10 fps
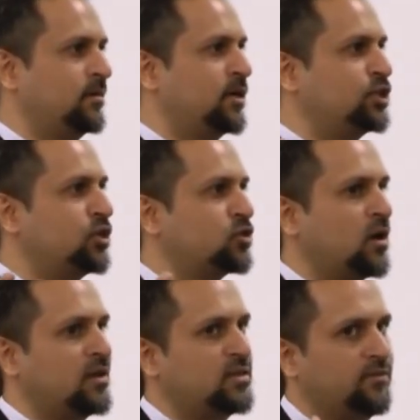She saw
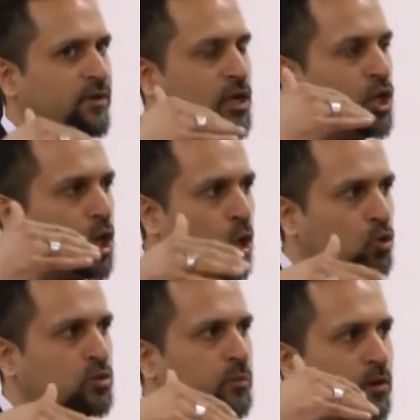it as a very low
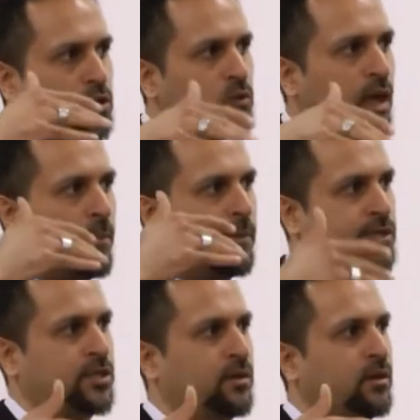spiritual ambition.
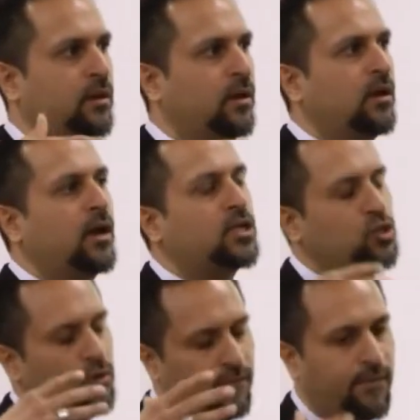Mm-hmm. And so
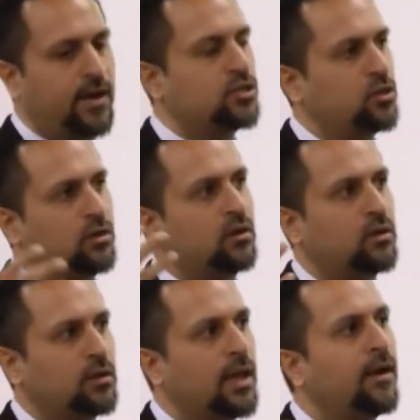you'll find certain
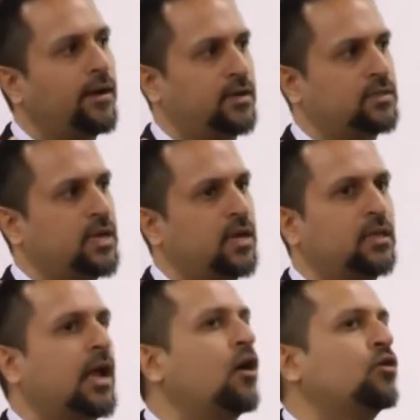clerics saying that
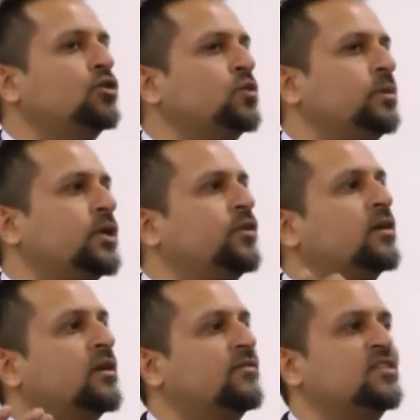how can you be
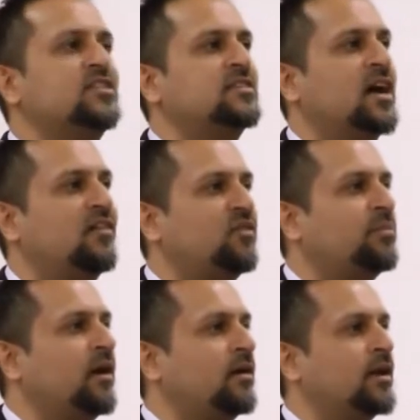critical of this desire for
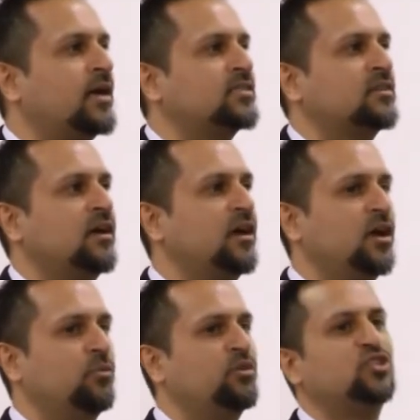paradise
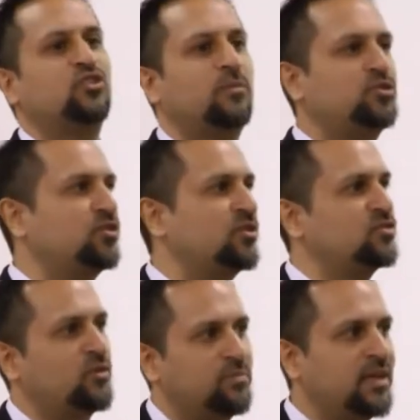when scripture is
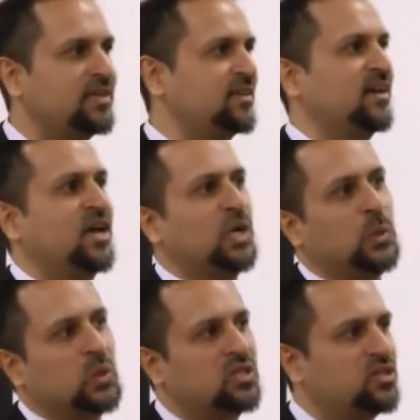replete
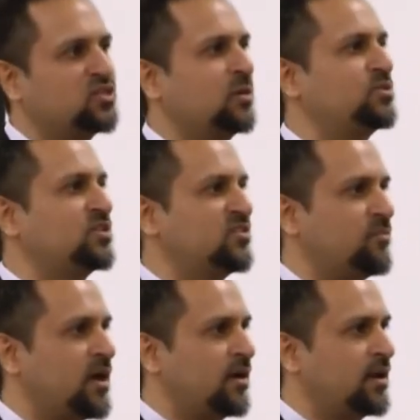with descriptions of
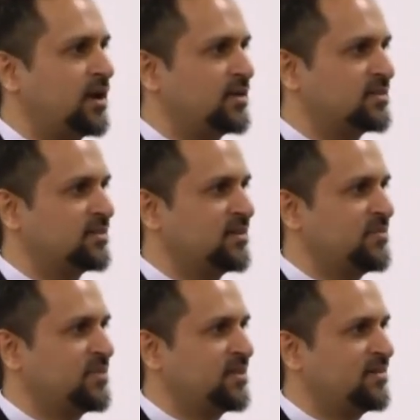paradise.
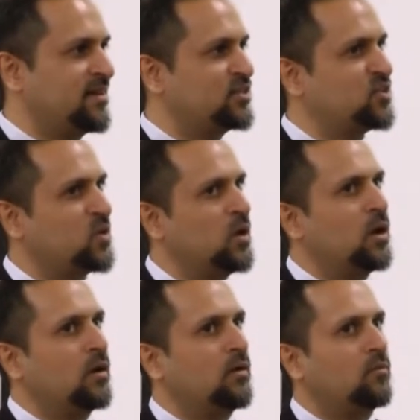And so
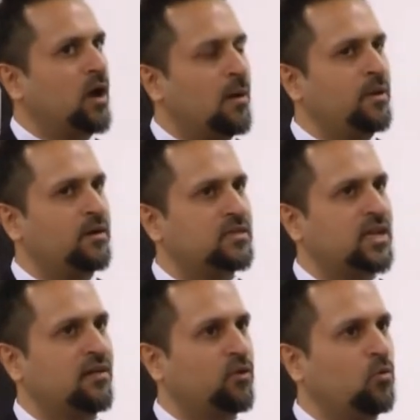Rabia
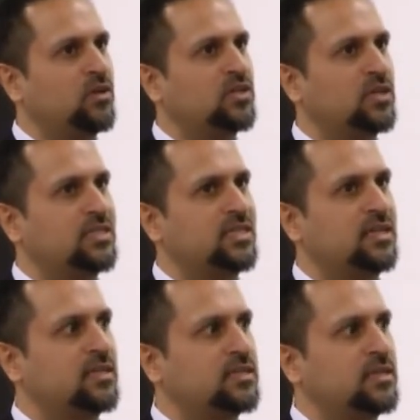herself only, she
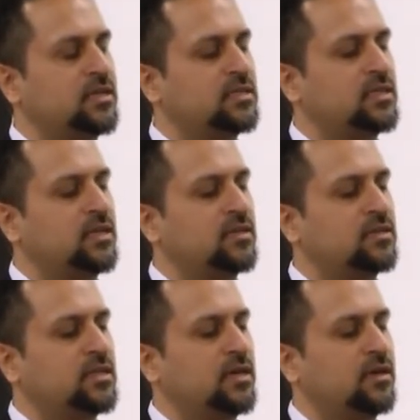didn't, she didn't
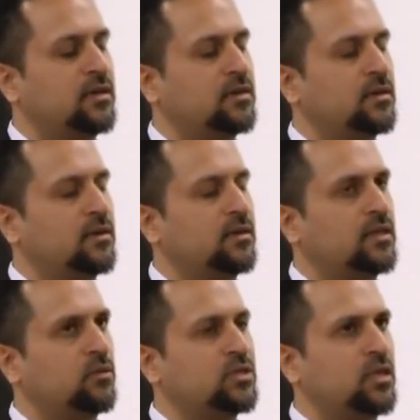see that
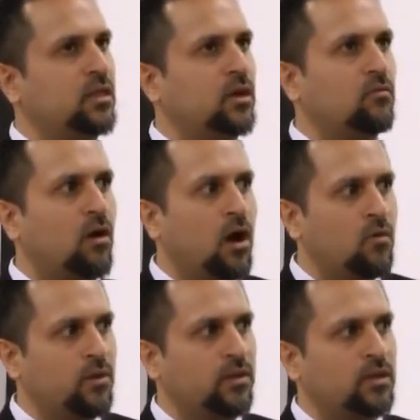there was anything wrong
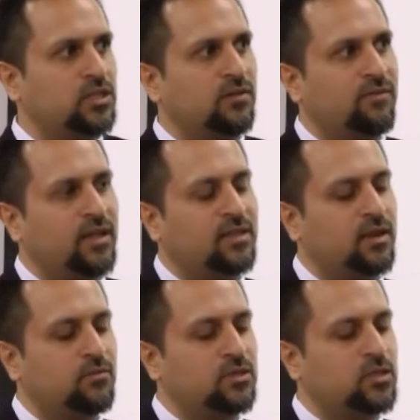with it. She felt that it
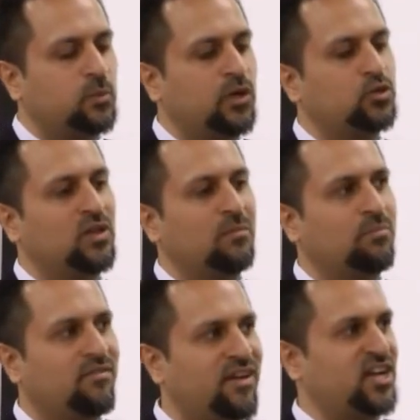was a spiritual
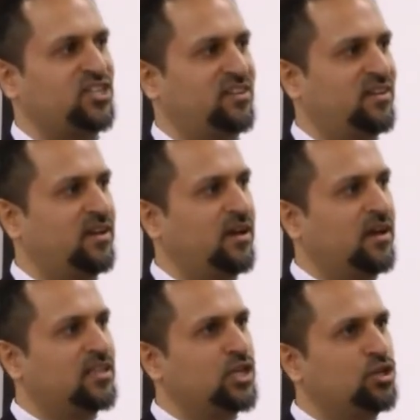imperfection.
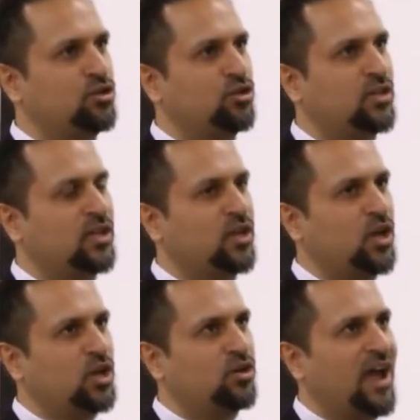Mm-hmm. That you that
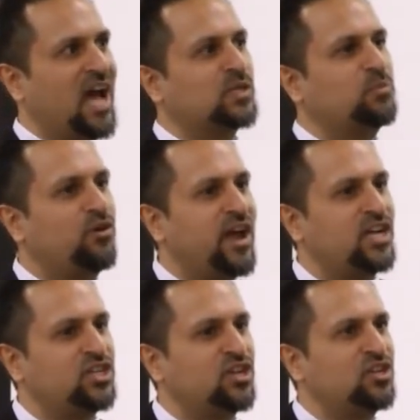your
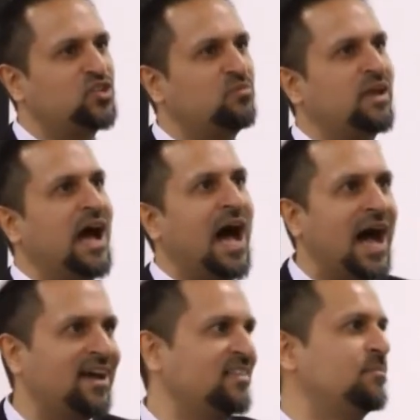aspiration should be
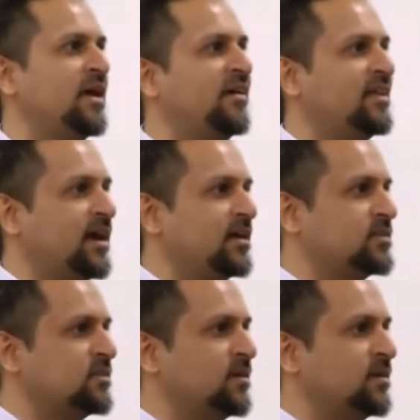higher than paradise.